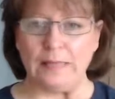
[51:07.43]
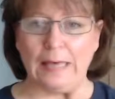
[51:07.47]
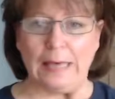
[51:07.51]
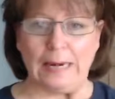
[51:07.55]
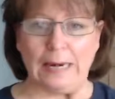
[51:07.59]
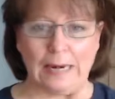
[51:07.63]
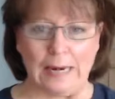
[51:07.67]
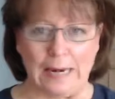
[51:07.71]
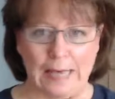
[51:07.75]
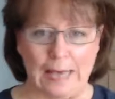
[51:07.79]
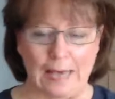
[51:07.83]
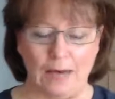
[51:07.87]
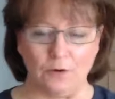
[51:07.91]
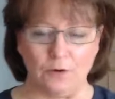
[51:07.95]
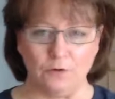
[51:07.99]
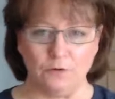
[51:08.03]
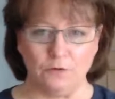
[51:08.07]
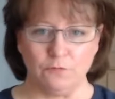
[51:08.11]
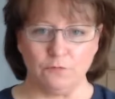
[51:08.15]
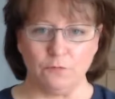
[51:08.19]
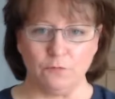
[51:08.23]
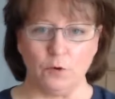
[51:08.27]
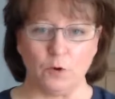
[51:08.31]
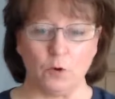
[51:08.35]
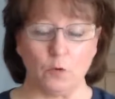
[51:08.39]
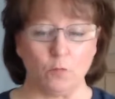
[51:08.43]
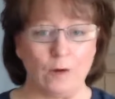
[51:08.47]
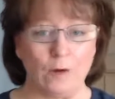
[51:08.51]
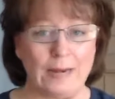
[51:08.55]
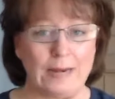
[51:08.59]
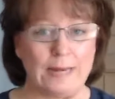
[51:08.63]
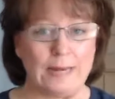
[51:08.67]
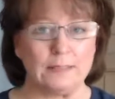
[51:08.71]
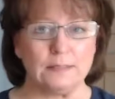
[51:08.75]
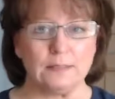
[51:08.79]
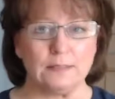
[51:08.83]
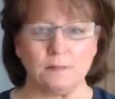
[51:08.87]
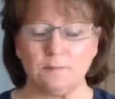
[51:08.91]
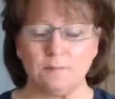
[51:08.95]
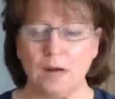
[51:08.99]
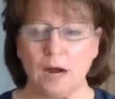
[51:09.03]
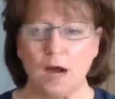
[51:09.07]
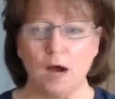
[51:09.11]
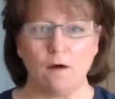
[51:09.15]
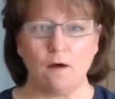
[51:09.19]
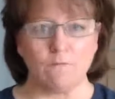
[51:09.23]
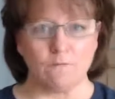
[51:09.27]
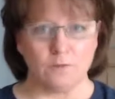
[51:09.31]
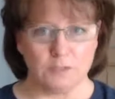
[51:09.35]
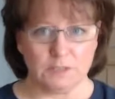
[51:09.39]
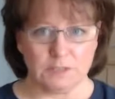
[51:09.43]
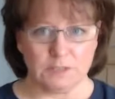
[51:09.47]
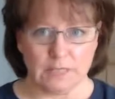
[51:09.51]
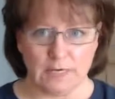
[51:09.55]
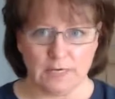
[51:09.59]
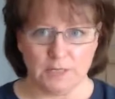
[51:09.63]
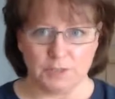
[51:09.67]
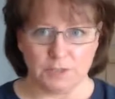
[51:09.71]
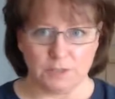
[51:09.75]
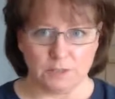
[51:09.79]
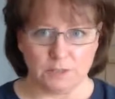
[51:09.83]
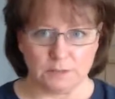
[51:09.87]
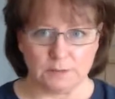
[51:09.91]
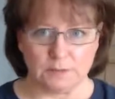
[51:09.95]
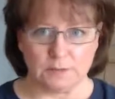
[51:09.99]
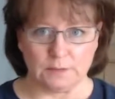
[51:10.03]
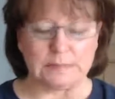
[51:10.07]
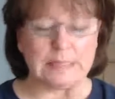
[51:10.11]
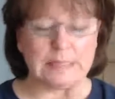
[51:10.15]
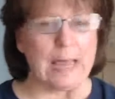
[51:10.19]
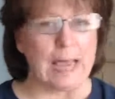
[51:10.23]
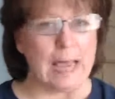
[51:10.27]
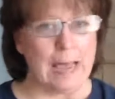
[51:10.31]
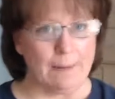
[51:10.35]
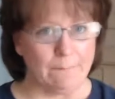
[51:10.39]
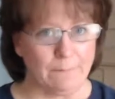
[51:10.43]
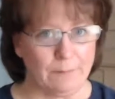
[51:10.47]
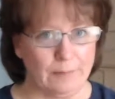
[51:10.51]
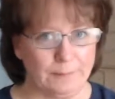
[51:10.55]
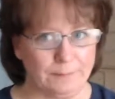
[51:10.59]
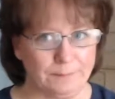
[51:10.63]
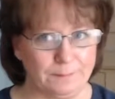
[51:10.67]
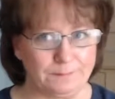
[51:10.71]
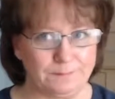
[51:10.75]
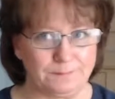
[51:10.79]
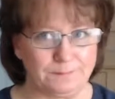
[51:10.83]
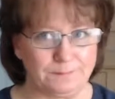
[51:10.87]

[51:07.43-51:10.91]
that allowed for random conversations to happen.